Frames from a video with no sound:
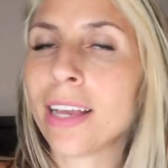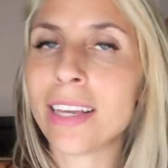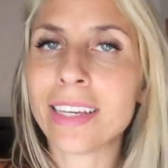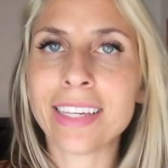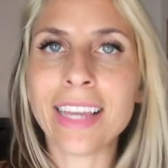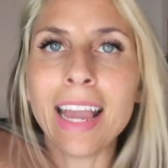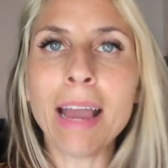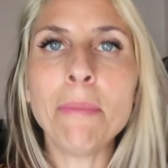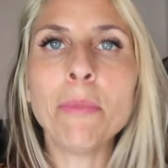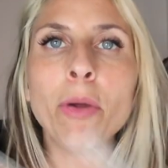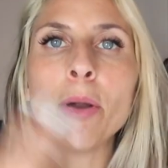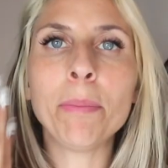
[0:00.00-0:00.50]

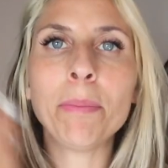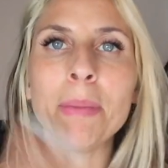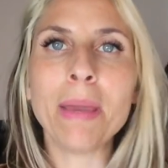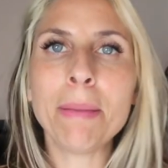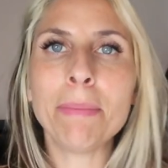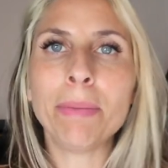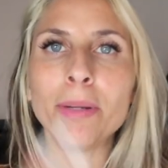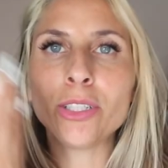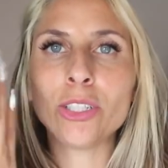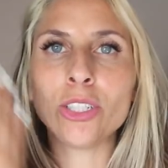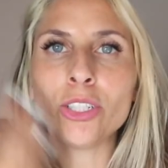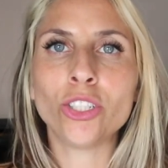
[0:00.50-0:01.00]
Get more
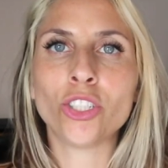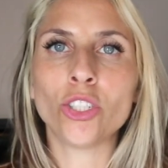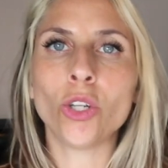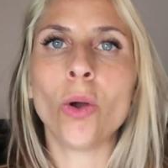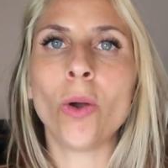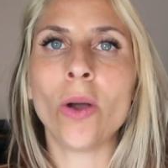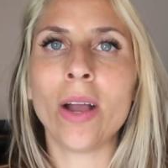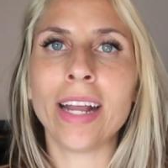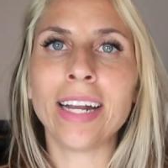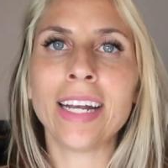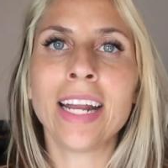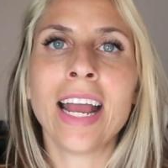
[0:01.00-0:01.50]
people to
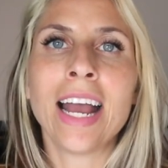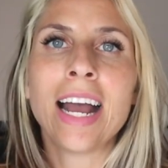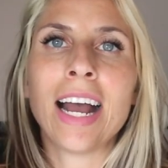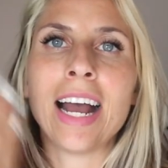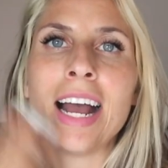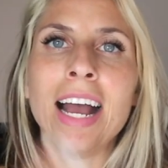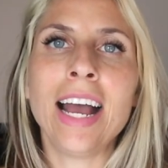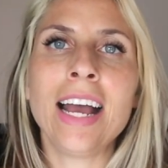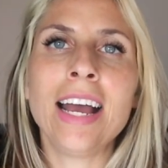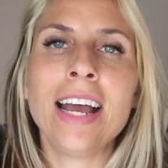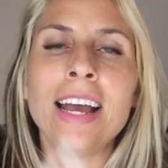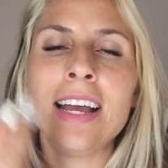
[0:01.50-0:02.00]
join
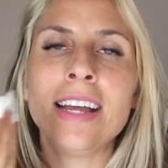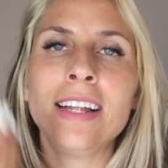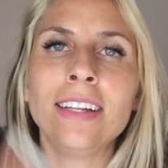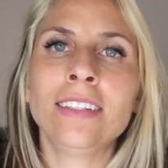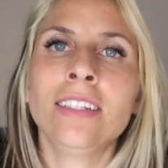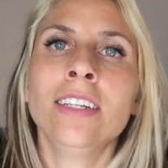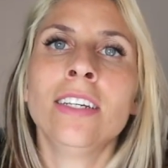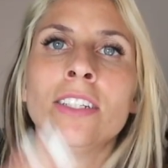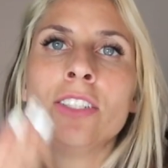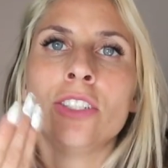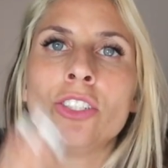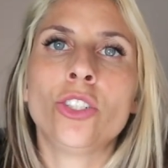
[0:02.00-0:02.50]

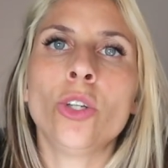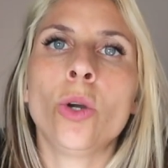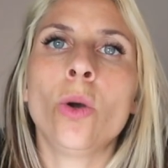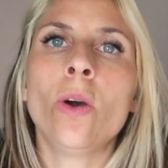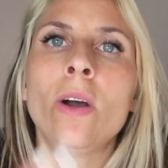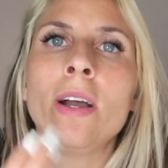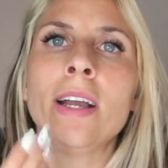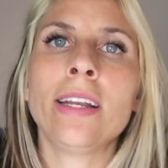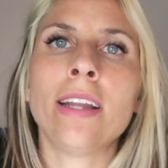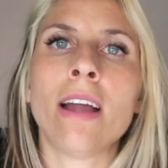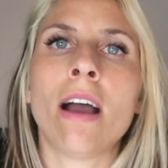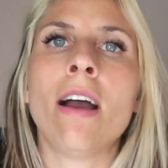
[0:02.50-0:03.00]
and
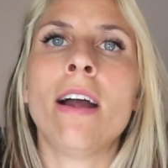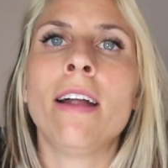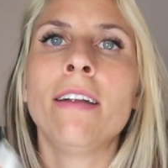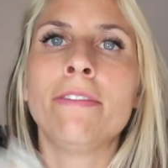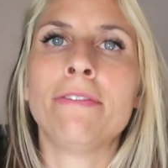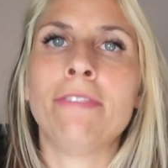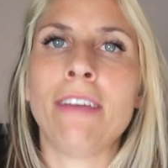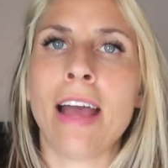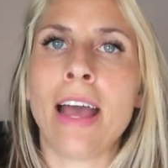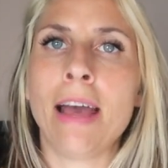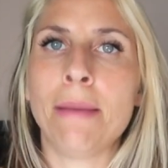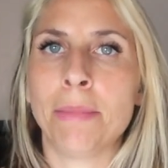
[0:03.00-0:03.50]
join our
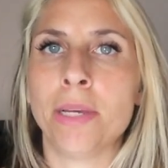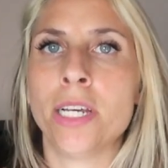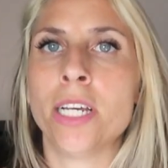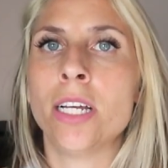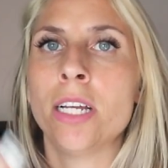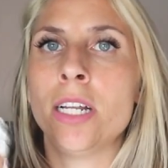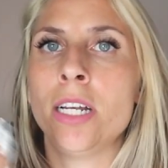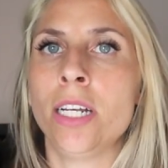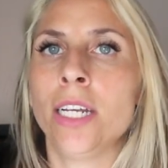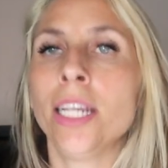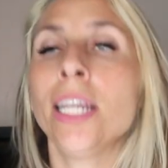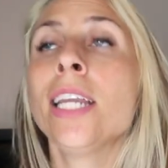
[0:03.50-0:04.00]

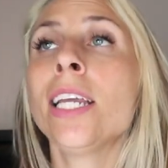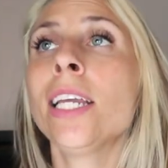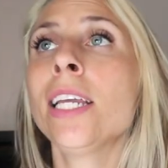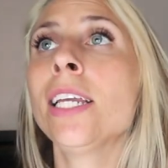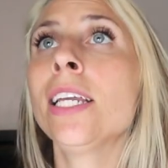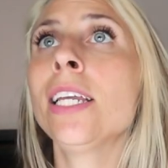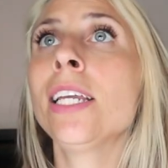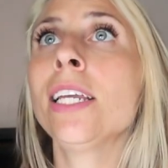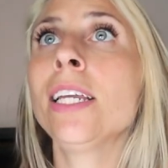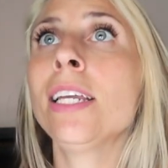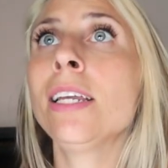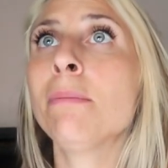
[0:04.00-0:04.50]

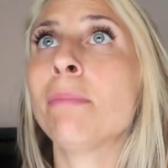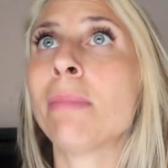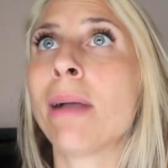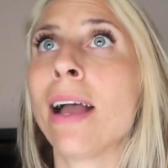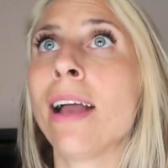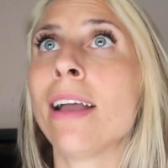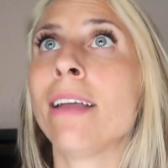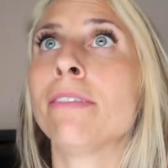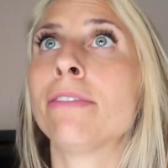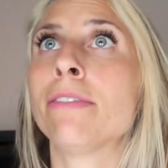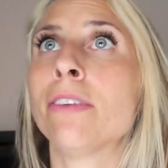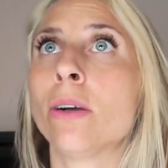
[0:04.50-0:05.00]
family.
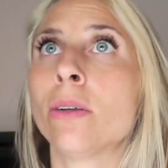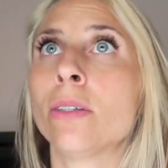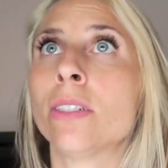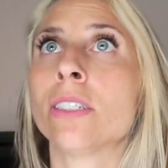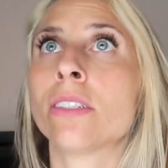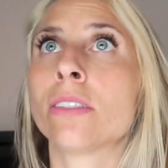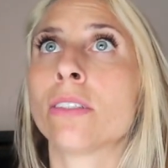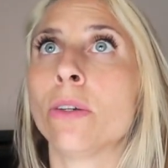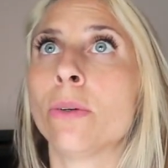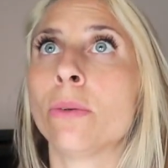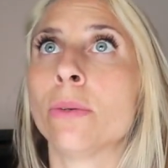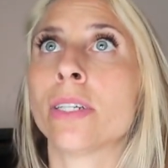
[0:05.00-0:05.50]
My phone
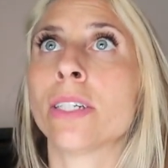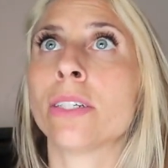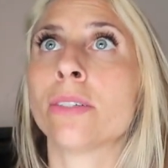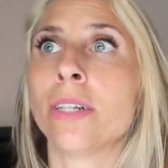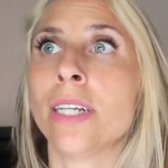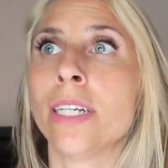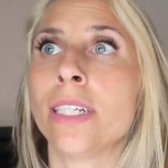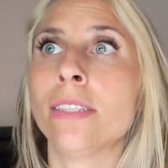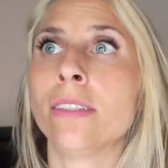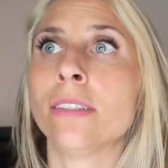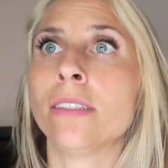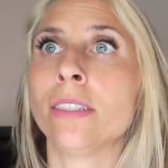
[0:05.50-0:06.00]
is going
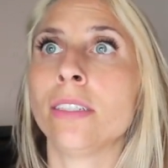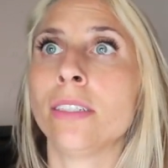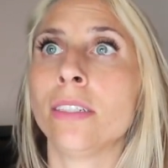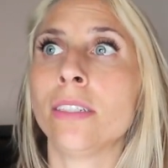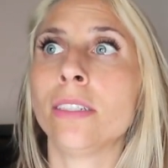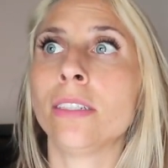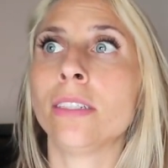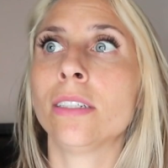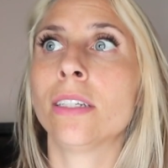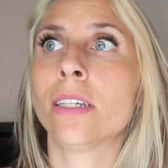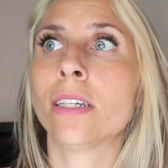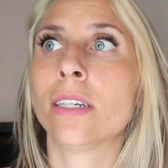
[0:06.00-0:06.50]
crazy.